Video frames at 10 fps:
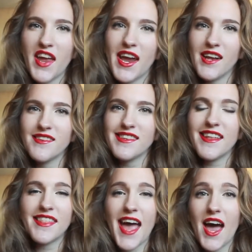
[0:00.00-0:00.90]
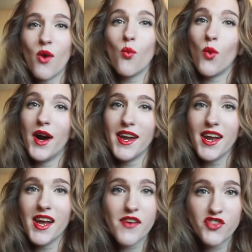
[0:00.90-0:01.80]
things that one
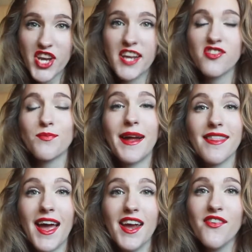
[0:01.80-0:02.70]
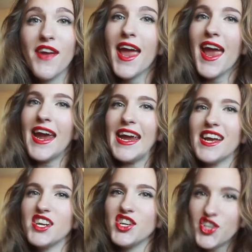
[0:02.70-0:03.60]
have changed my life
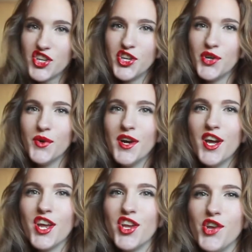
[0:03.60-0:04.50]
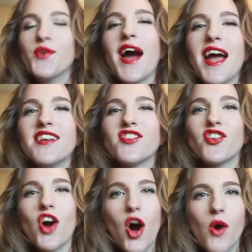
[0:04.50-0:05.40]
and two you guys
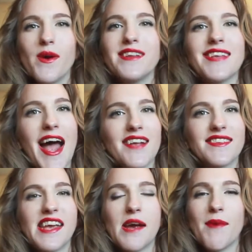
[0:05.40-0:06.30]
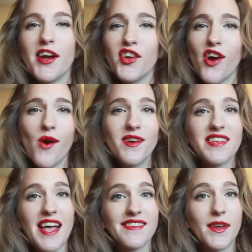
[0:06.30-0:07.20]
are always asking about. You're always
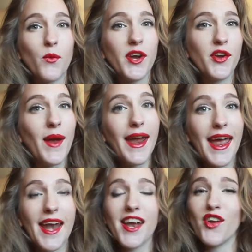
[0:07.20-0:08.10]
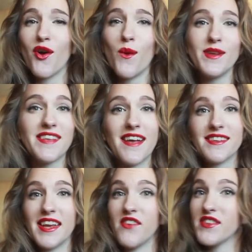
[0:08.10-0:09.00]
asking where you can get it. You're always
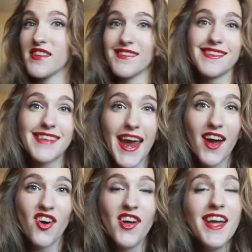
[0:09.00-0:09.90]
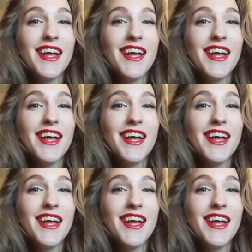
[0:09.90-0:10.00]
asking if it's on sale.